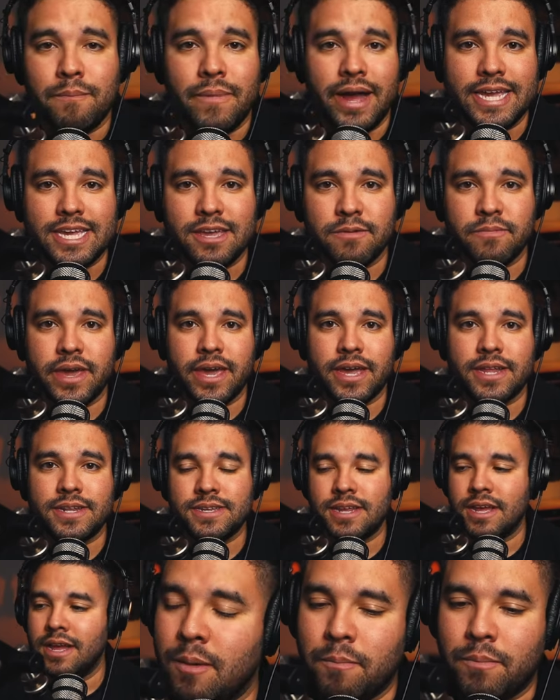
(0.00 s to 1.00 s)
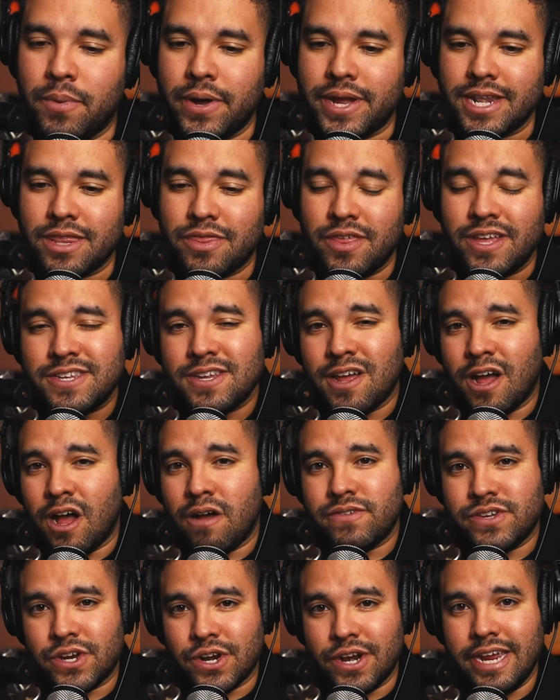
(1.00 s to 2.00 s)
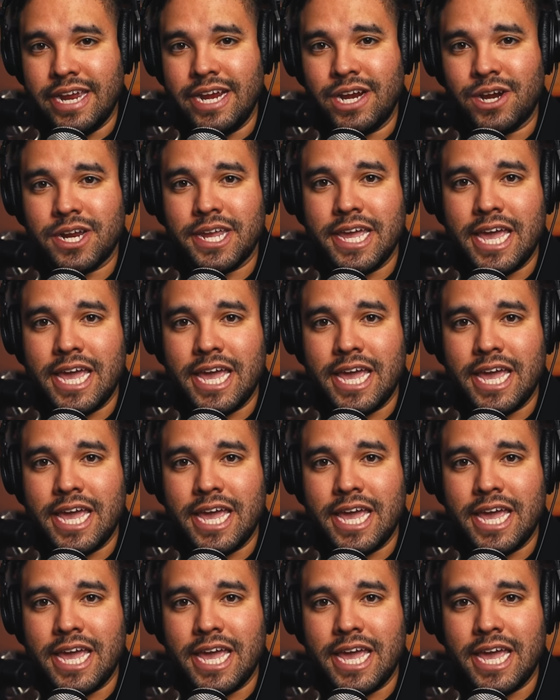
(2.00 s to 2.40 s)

my commands. But this officer here